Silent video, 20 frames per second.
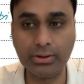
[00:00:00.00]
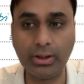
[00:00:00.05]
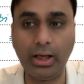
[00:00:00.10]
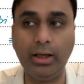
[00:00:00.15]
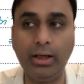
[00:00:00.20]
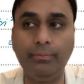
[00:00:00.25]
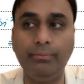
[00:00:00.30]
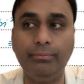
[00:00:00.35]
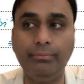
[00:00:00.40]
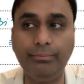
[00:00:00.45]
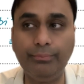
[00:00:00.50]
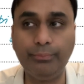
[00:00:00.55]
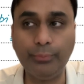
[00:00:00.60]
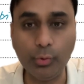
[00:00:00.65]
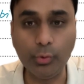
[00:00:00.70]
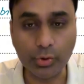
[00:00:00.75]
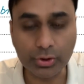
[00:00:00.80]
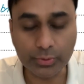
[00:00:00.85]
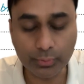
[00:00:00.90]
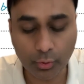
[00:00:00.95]
I'll
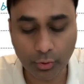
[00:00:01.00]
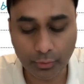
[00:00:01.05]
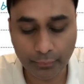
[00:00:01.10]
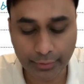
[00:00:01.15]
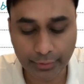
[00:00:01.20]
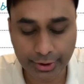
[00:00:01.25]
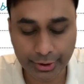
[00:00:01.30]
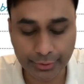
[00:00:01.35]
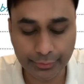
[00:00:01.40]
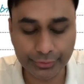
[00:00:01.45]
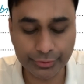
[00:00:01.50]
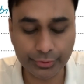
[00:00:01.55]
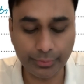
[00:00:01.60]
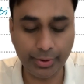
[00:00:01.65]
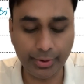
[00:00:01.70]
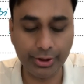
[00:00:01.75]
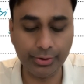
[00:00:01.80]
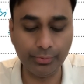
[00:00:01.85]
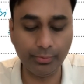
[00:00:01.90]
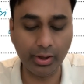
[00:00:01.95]
post more videos to
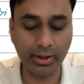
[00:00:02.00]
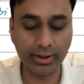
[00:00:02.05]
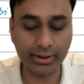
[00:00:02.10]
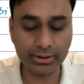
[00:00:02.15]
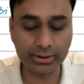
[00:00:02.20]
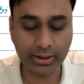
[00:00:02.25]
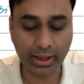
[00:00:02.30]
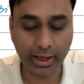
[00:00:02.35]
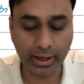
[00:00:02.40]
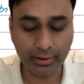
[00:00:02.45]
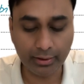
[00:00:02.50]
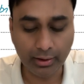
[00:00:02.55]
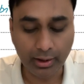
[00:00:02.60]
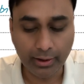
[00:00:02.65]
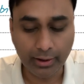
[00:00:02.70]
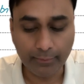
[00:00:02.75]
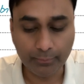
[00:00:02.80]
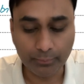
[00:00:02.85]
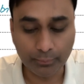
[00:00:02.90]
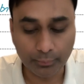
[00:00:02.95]
make you understand
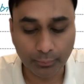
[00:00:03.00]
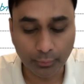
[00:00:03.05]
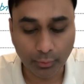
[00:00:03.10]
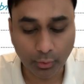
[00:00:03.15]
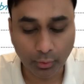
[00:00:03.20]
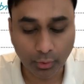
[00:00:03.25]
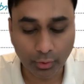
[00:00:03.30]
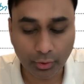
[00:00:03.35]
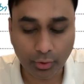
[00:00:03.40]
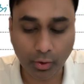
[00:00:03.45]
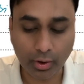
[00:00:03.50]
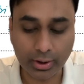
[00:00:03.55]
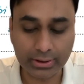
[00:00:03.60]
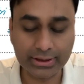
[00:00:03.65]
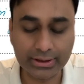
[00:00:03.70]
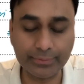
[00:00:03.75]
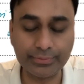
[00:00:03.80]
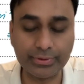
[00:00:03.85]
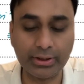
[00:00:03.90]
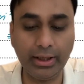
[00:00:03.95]
more
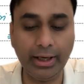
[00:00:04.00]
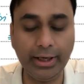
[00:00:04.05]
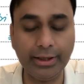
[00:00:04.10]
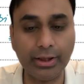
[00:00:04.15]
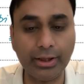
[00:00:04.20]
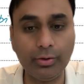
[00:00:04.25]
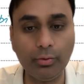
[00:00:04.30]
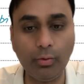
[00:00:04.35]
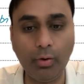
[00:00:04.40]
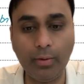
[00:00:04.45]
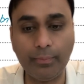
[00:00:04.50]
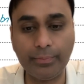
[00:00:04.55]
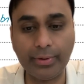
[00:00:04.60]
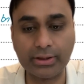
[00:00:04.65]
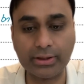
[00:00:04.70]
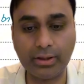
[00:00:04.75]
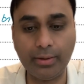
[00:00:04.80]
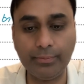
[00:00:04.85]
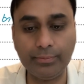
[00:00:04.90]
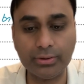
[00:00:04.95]
concepts related to
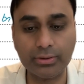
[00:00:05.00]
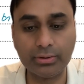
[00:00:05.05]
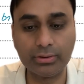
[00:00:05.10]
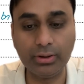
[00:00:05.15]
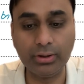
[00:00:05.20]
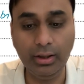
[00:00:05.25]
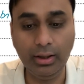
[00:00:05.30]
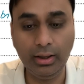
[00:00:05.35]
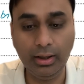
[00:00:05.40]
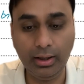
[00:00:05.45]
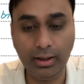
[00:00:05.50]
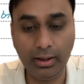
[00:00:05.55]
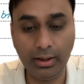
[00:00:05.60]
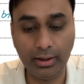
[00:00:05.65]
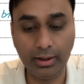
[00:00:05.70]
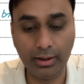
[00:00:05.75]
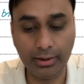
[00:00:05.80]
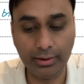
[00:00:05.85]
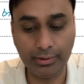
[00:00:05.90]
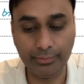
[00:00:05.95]
complex numbers
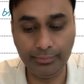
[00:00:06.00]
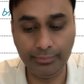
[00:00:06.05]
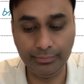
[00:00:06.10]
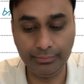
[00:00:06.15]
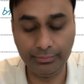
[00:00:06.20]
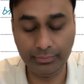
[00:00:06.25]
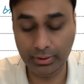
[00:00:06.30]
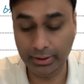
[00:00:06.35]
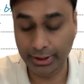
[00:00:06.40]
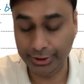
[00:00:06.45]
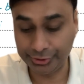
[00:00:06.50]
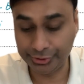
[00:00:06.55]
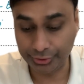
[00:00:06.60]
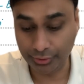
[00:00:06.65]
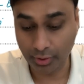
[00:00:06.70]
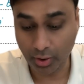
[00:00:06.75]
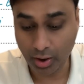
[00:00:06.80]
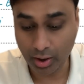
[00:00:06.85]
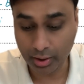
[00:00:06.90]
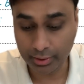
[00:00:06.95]
later
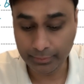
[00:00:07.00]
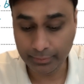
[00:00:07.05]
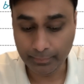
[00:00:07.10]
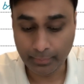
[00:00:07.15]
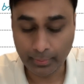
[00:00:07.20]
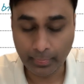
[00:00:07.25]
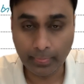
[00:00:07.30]
on.